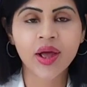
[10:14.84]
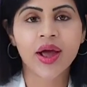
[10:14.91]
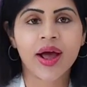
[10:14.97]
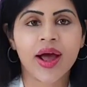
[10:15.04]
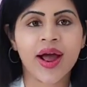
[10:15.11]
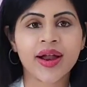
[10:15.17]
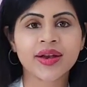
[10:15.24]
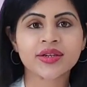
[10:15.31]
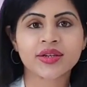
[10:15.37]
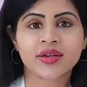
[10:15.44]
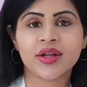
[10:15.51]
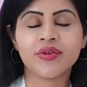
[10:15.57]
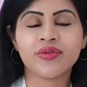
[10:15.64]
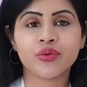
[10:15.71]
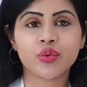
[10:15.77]
And
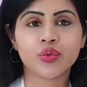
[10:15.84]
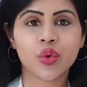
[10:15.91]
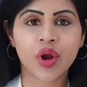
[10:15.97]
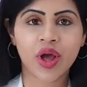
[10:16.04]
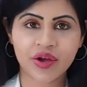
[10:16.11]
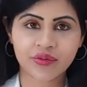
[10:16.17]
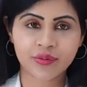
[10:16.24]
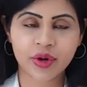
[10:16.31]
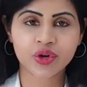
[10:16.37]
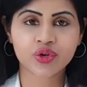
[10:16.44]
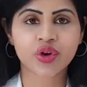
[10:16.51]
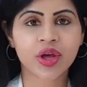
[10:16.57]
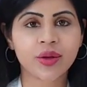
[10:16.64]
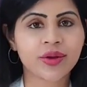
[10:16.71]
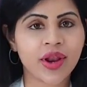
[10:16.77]
if you don't have much
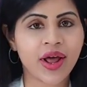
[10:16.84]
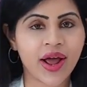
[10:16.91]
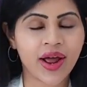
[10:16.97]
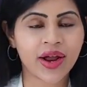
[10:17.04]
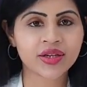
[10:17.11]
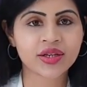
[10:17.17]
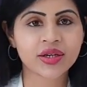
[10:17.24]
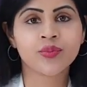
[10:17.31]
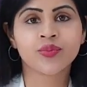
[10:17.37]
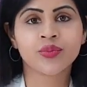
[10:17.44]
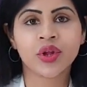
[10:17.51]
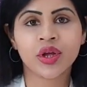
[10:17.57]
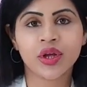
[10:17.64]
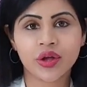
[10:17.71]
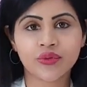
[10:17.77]
time in hand,
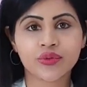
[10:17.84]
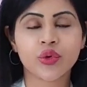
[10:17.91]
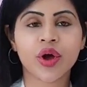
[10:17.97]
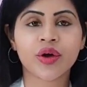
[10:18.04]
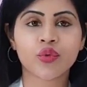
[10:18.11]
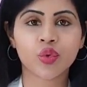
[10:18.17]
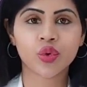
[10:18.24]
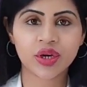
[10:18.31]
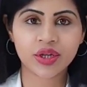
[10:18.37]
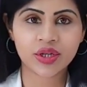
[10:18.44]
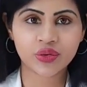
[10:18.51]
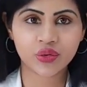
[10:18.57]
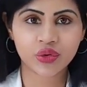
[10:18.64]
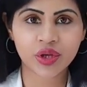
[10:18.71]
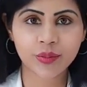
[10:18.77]
if you have only
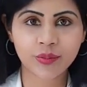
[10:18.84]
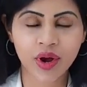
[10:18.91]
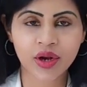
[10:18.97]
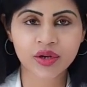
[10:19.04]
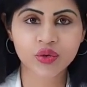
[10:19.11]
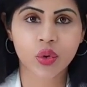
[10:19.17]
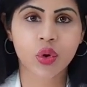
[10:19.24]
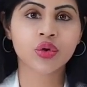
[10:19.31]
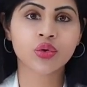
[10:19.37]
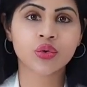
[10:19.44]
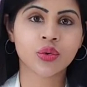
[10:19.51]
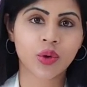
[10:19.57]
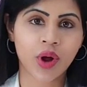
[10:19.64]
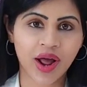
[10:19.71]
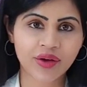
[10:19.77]
3 months or
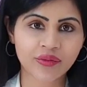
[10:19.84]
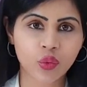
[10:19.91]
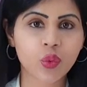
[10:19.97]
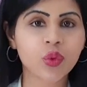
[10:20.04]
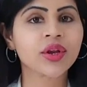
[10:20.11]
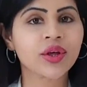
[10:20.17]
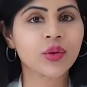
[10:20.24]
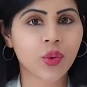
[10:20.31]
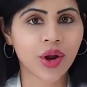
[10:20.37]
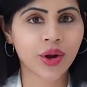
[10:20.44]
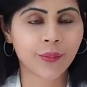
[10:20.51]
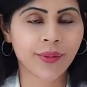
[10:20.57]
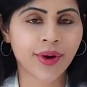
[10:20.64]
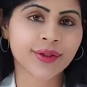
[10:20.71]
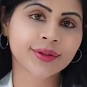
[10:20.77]
you have only
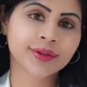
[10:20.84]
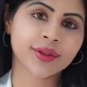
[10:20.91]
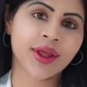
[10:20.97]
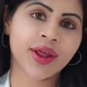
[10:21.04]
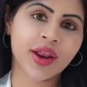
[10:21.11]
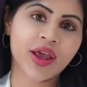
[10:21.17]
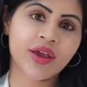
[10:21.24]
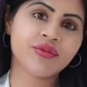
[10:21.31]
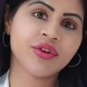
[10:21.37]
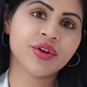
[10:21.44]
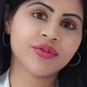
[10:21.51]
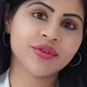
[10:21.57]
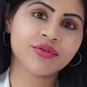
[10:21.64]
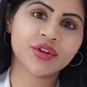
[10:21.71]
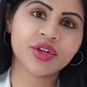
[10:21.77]
1 month, then every
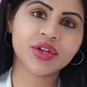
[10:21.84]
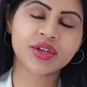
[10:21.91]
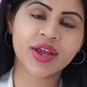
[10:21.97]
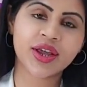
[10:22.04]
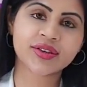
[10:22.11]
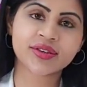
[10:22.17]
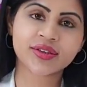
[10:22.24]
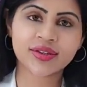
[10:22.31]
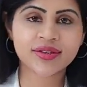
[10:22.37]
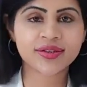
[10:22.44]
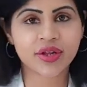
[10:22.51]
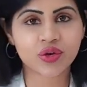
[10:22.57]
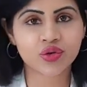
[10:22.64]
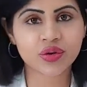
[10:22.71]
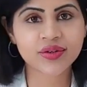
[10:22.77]
15 days these
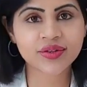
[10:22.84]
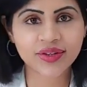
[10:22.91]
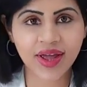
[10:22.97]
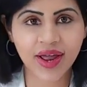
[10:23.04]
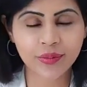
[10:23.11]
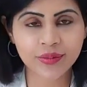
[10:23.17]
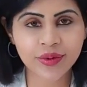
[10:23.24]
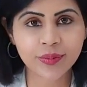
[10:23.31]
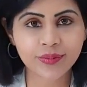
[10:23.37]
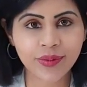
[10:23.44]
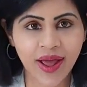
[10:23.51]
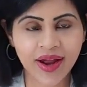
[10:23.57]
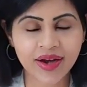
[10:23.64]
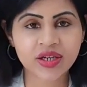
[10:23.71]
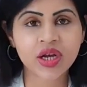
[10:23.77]
sessions can be
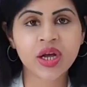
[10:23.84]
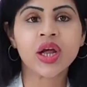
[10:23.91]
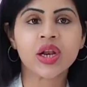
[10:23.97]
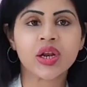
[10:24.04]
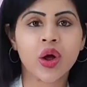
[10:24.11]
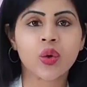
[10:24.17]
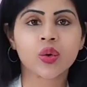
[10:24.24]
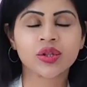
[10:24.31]
planned. Now